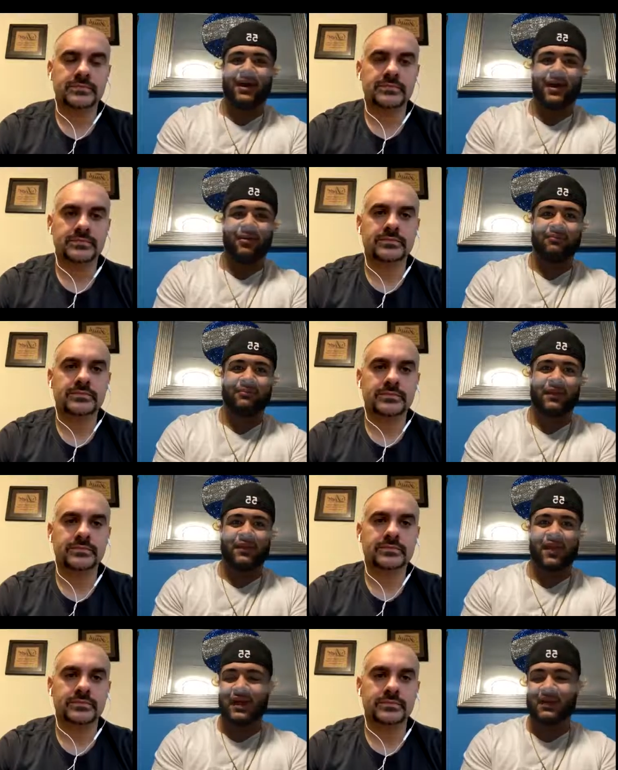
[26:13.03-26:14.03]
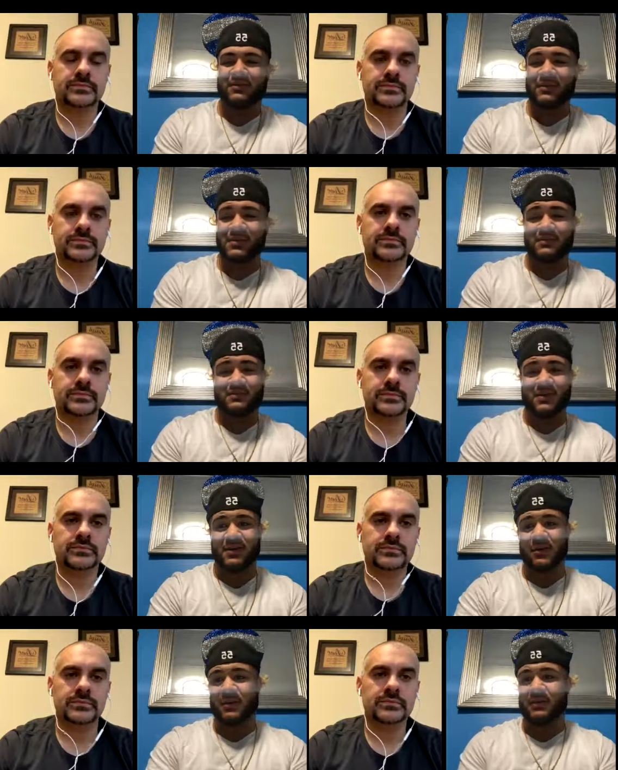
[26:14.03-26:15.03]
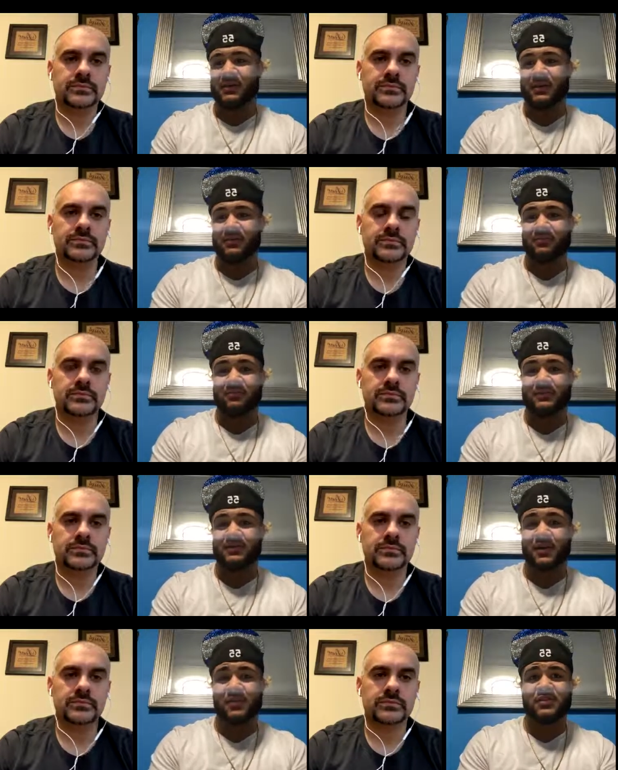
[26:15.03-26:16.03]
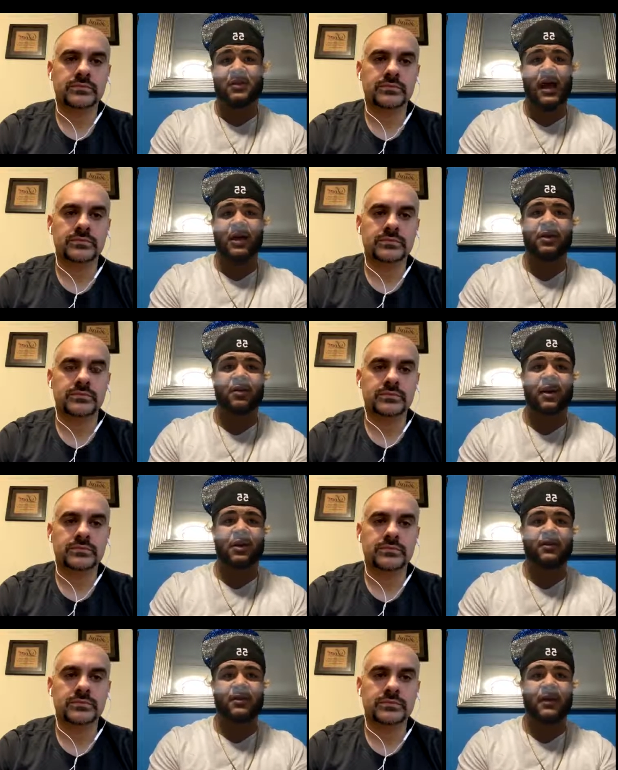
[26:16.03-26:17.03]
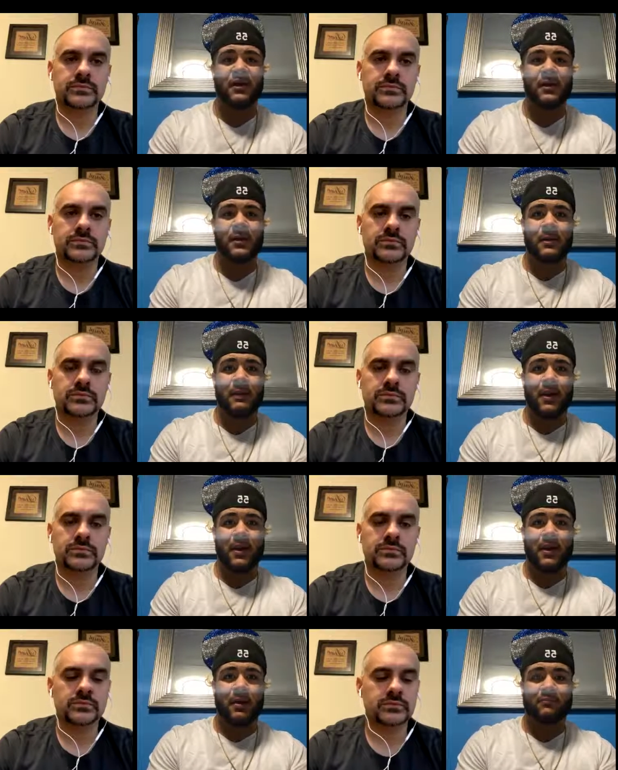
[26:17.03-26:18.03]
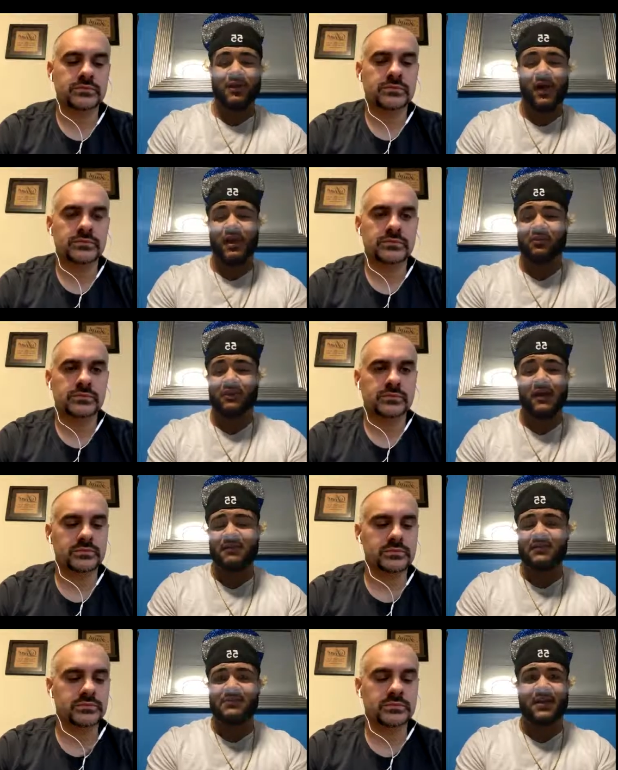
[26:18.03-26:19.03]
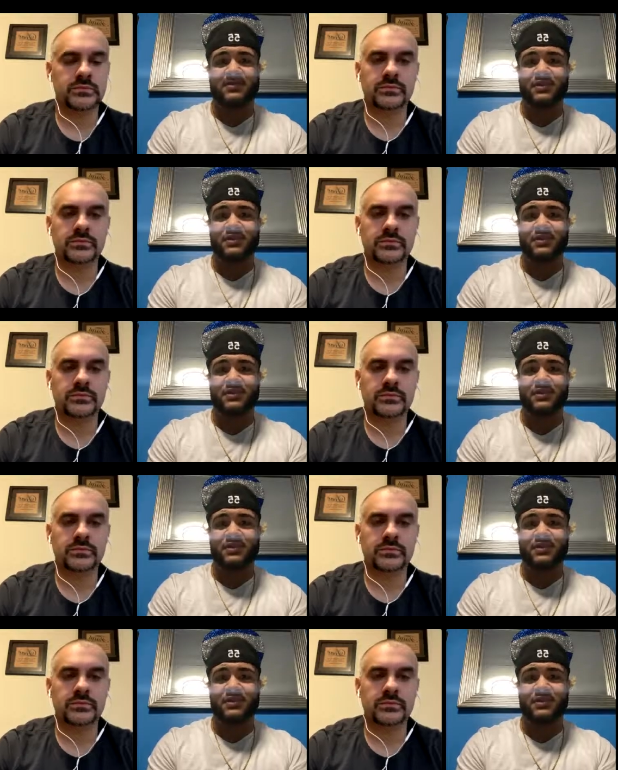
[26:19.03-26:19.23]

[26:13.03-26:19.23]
Speaker 1: Um, you know, they had coming in, so I mean, something's not going right over there. And um, you know, I don't really have the inside